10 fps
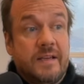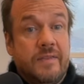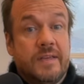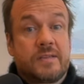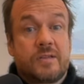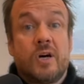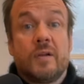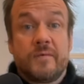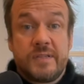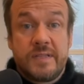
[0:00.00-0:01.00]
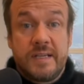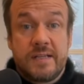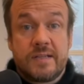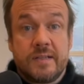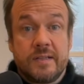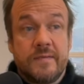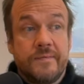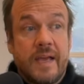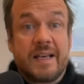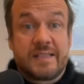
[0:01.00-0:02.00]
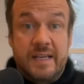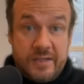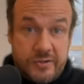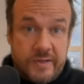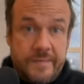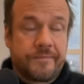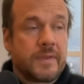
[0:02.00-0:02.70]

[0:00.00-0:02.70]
this conversation has a history,